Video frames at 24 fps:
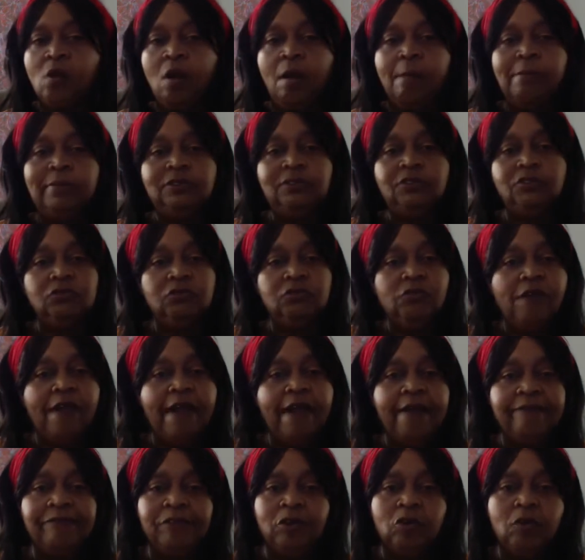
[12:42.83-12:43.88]
But you
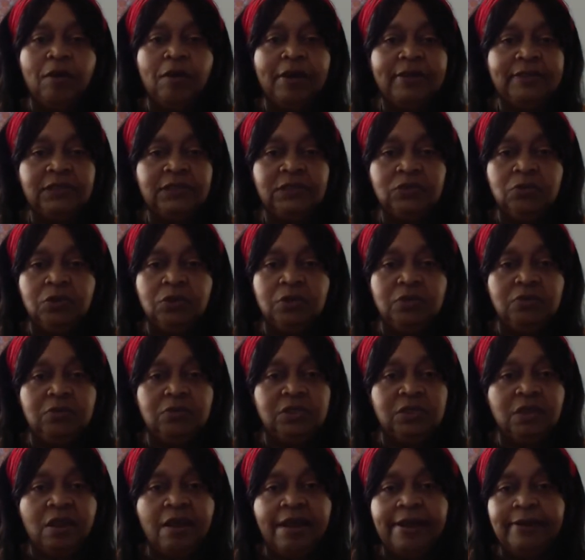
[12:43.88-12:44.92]
have no idea what it was
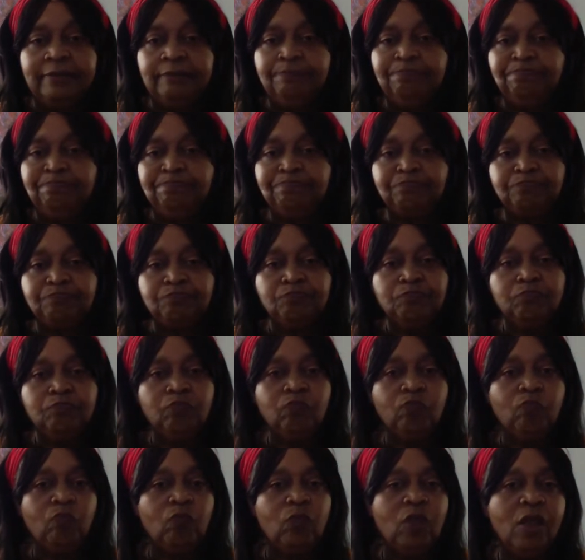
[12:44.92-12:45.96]
like
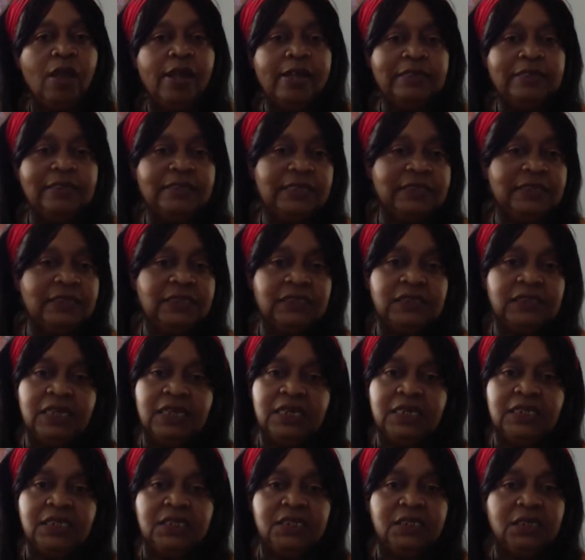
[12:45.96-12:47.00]
in
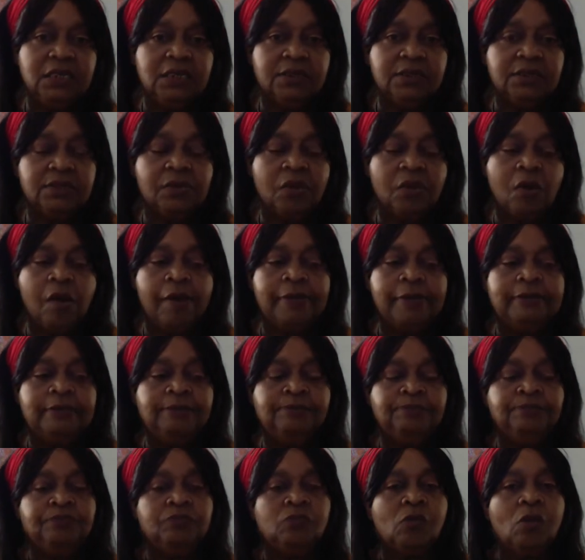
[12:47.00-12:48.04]
1986
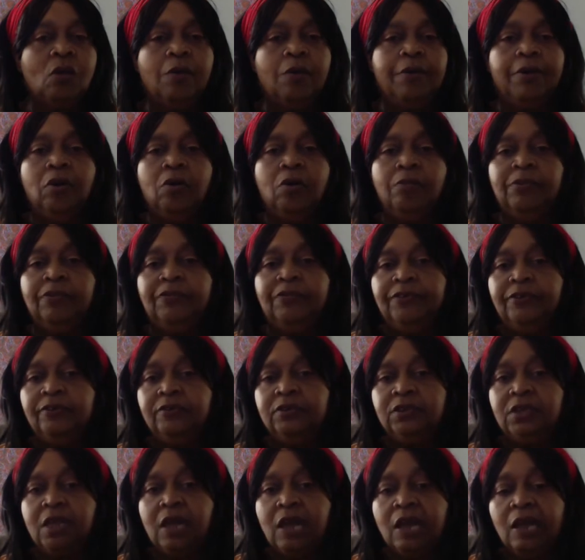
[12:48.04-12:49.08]
when Oprah
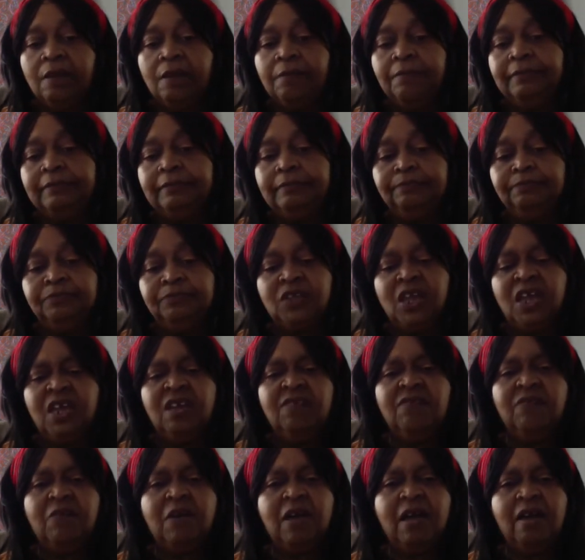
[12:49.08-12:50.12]
first came,
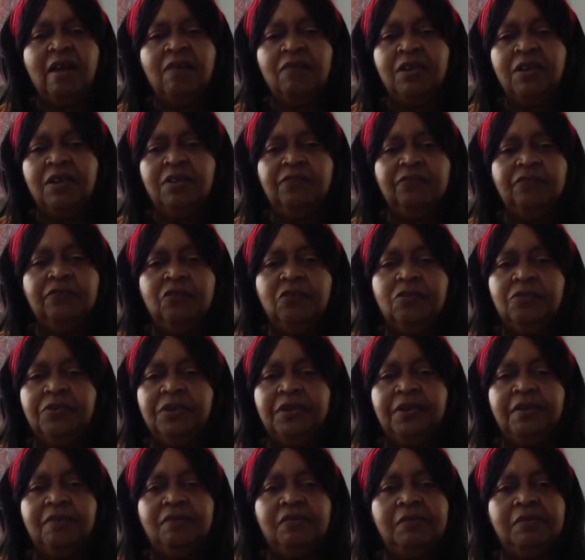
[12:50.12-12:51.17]
85, 84,
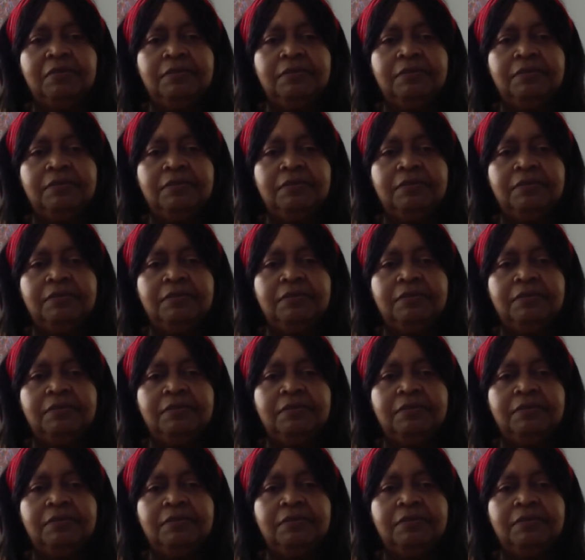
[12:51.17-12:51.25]
whenever.